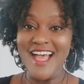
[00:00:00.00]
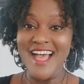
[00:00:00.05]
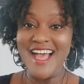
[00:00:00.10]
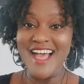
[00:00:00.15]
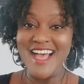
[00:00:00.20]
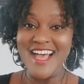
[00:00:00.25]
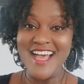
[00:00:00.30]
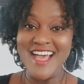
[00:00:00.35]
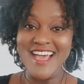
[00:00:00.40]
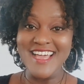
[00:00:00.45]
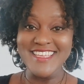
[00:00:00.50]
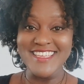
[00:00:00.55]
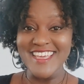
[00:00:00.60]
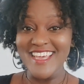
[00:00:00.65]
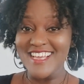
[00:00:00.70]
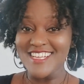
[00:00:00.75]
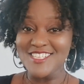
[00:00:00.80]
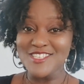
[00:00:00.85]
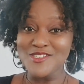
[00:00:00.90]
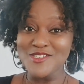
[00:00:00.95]

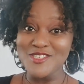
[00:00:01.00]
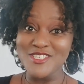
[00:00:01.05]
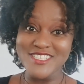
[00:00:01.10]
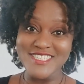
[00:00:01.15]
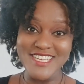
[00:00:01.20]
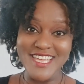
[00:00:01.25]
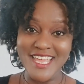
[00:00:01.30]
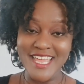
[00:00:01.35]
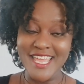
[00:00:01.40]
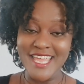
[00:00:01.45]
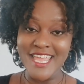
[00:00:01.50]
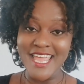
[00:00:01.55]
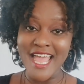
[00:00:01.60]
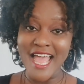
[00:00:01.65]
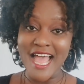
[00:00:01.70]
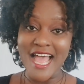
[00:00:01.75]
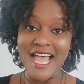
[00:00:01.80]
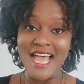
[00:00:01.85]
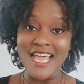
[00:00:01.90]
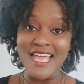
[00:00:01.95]
So
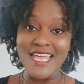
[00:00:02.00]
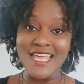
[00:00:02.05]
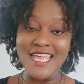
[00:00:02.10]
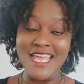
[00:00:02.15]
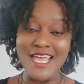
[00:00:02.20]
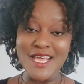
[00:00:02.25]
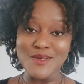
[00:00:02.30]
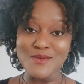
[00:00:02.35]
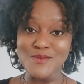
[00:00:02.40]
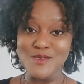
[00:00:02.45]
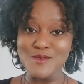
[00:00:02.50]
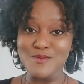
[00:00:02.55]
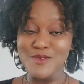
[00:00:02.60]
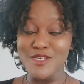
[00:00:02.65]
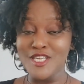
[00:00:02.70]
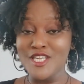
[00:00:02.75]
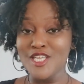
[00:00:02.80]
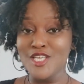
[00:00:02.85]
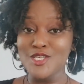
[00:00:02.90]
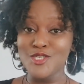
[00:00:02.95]
today I am
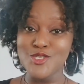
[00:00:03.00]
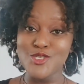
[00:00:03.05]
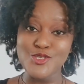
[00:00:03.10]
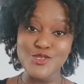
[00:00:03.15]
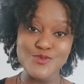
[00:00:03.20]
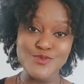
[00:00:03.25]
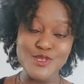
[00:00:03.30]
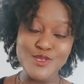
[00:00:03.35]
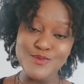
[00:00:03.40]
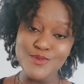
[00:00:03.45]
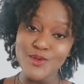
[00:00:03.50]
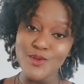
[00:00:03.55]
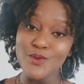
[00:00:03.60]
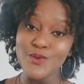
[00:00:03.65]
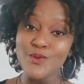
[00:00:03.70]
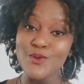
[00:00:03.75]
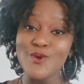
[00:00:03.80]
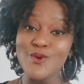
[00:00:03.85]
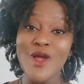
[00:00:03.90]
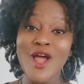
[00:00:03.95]
speaking to
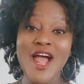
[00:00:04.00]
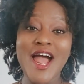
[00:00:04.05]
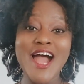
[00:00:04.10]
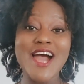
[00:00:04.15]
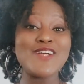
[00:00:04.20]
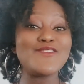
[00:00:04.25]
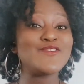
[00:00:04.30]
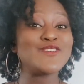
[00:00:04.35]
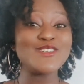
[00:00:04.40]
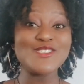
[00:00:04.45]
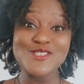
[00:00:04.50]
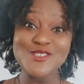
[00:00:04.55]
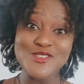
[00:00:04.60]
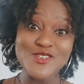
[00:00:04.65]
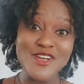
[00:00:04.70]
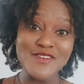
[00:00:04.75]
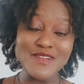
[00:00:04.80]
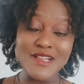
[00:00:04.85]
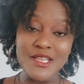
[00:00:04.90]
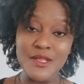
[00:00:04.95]
people who are ready to
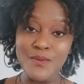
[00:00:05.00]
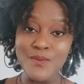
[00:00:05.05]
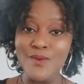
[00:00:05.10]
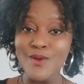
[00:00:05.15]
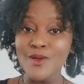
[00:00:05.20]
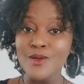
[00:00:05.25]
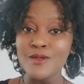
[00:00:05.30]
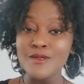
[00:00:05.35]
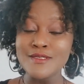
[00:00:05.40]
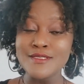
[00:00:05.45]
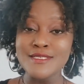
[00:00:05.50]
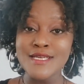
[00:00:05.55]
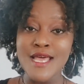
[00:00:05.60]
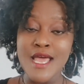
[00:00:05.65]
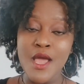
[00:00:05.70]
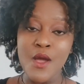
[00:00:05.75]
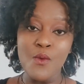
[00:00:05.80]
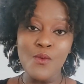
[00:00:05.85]
travel the world,